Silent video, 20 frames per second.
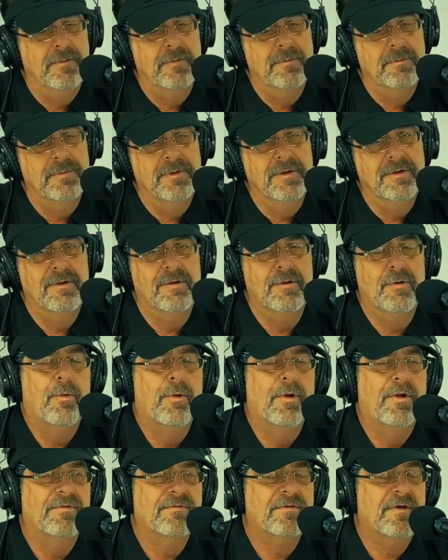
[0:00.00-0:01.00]
and bugle
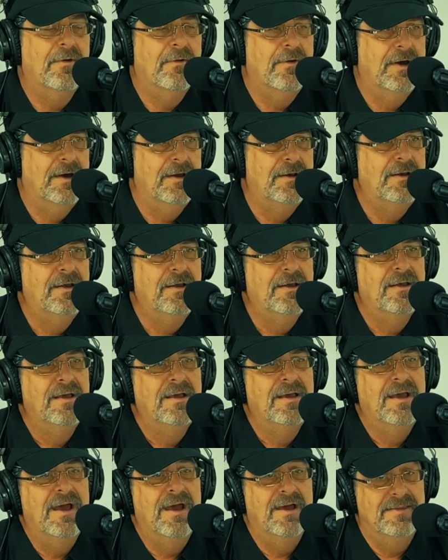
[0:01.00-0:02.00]
corps, it's co-ed.
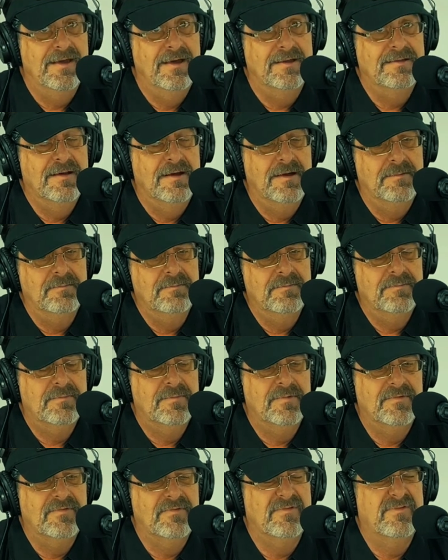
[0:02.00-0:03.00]
At that time,
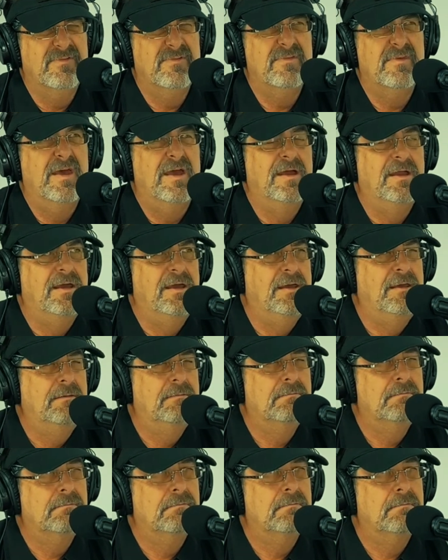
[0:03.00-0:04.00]
this is
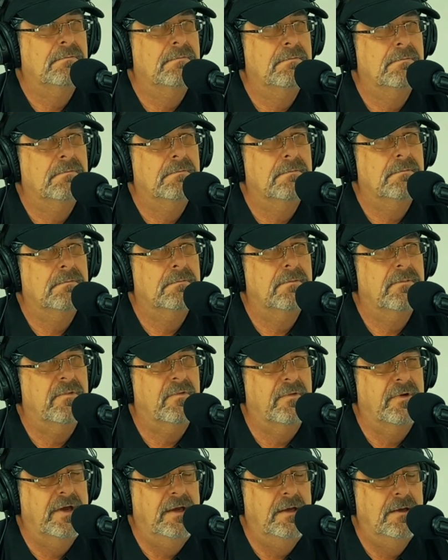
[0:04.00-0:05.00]

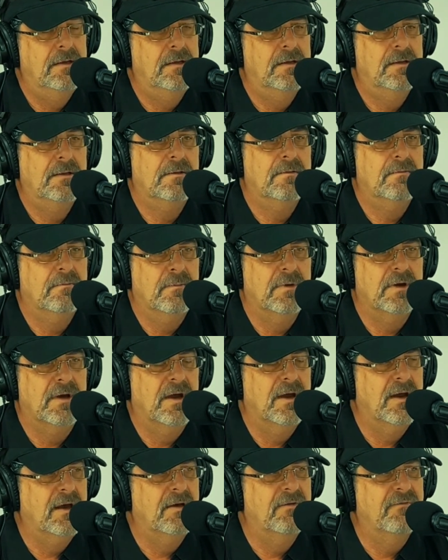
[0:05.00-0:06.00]
83,
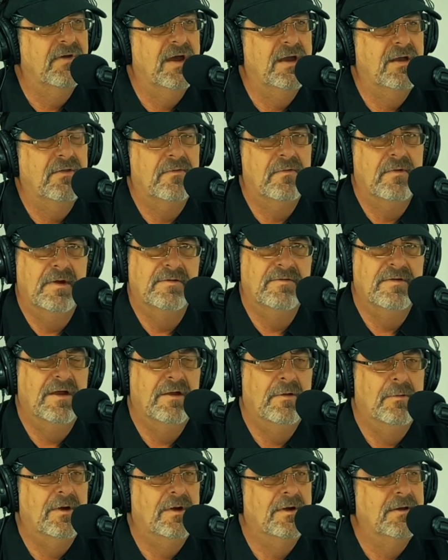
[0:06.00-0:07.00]
beginning of 83,
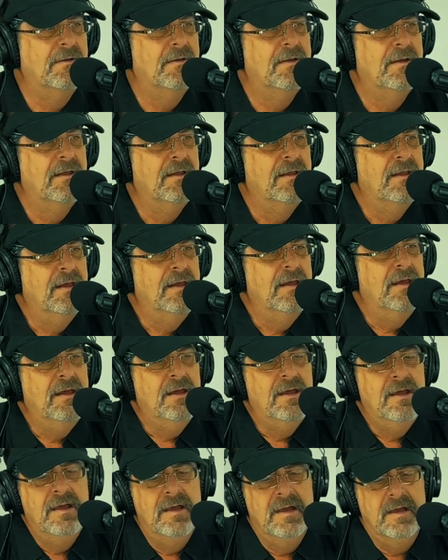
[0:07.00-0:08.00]
January.
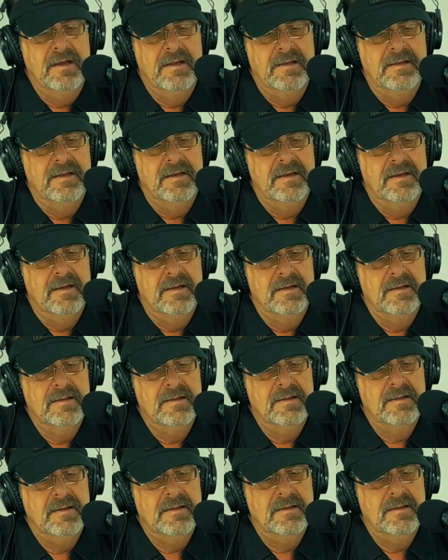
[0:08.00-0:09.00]
And
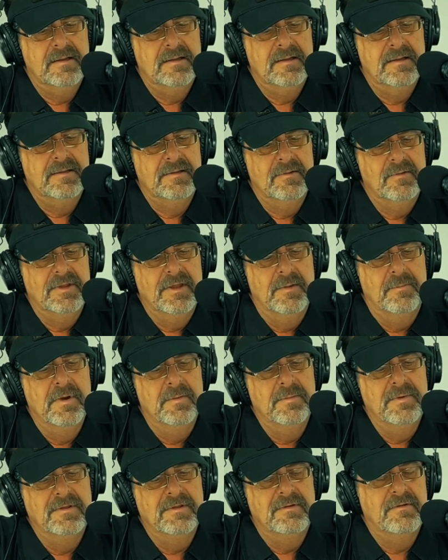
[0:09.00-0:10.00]
when they put
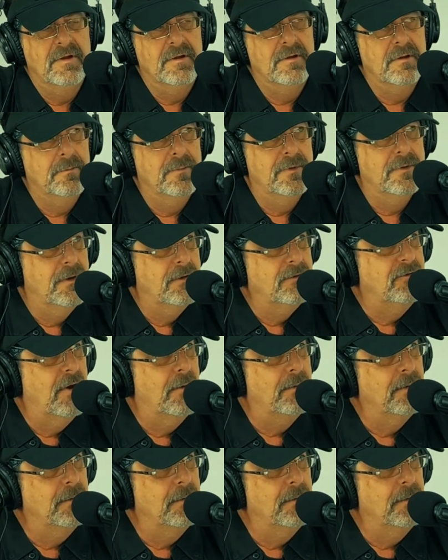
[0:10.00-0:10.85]
me in the drum and